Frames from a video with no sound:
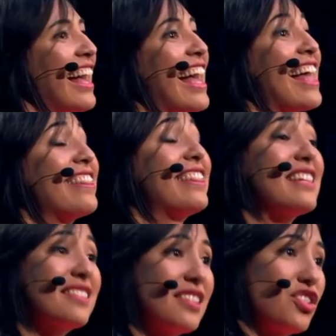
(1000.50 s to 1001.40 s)
This
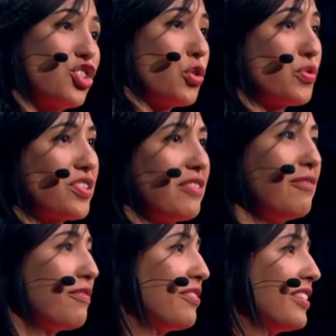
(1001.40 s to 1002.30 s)
is Joseph.
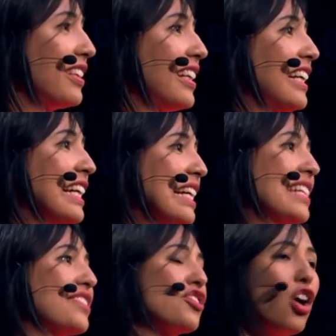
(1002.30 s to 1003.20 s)
He's
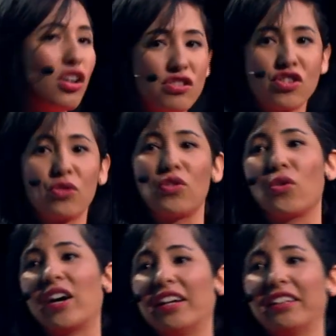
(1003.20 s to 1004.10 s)
also
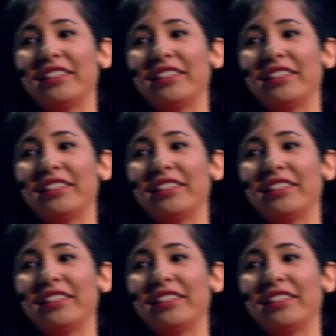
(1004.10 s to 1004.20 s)
Ugandan.